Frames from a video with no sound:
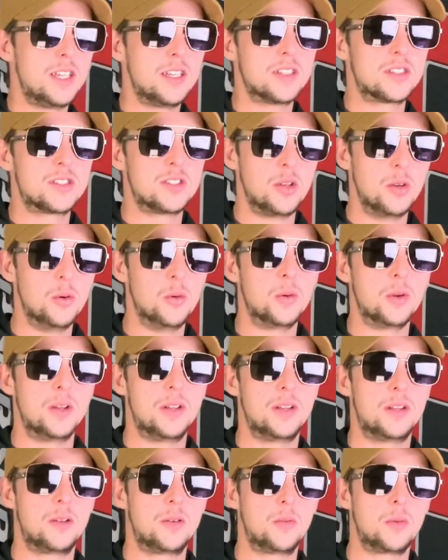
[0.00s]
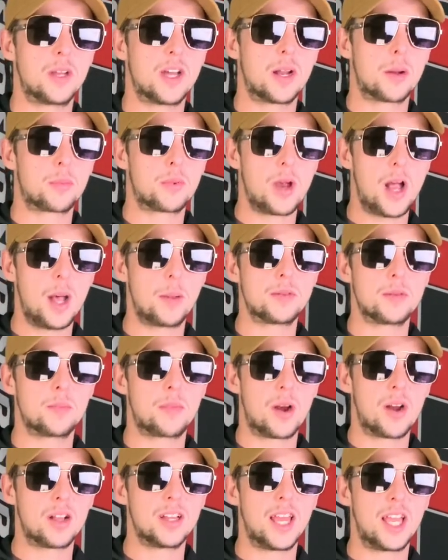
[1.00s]
you soon. We got a Props and
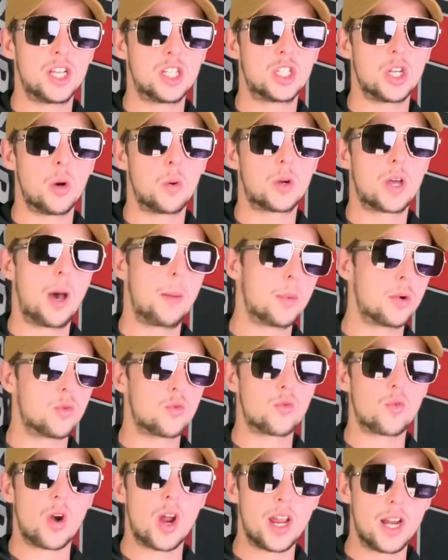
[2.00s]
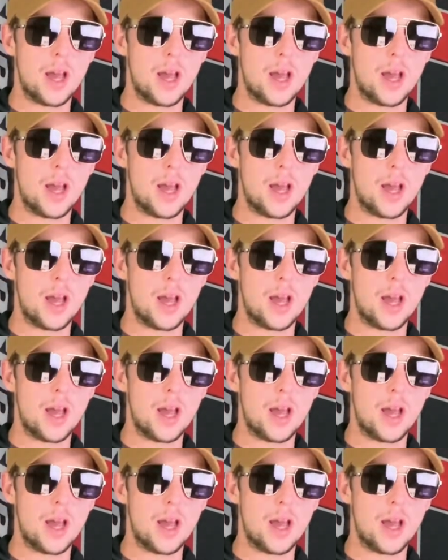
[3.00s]
Parlay show coming right